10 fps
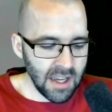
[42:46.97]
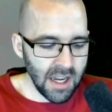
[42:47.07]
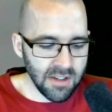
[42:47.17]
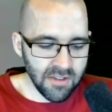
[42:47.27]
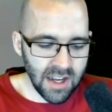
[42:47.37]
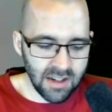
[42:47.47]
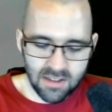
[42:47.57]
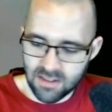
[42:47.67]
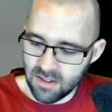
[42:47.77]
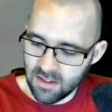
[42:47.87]
H of
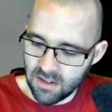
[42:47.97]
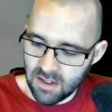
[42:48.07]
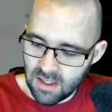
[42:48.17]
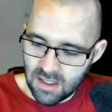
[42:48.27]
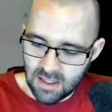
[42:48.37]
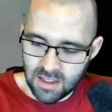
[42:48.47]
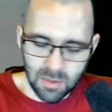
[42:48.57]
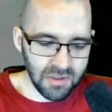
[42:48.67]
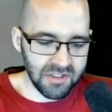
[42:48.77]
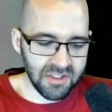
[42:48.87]
x
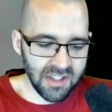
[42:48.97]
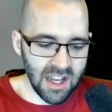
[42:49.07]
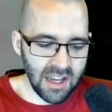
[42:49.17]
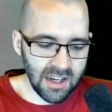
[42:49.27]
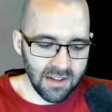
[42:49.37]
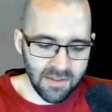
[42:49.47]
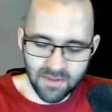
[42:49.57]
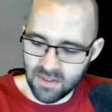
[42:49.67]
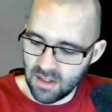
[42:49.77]
equals sine